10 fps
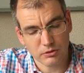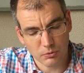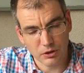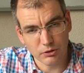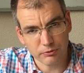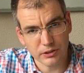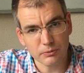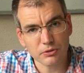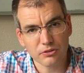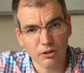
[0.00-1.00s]
Quite often it
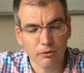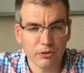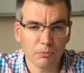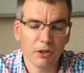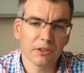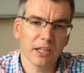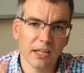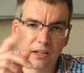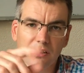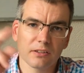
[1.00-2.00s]
will start with the word
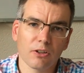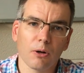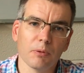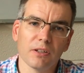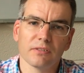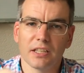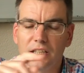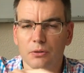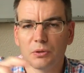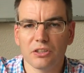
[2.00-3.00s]
here, comma,
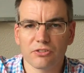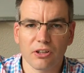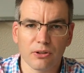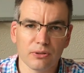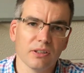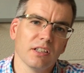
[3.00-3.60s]
here we show,